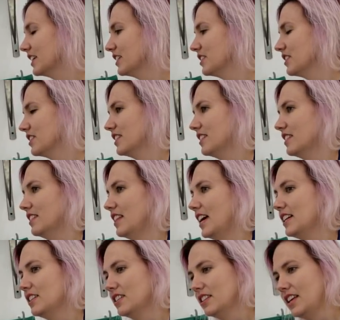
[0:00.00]
Here's
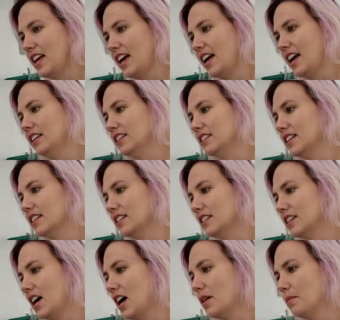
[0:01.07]
that's the atlas. That's the
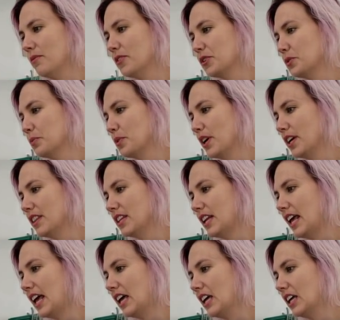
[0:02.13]
top vertebrae in the
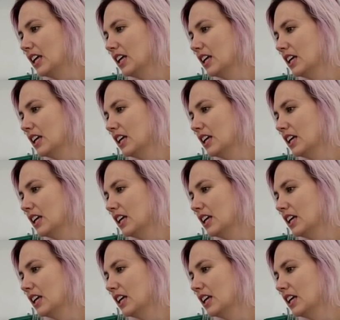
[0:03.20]
neck. Uh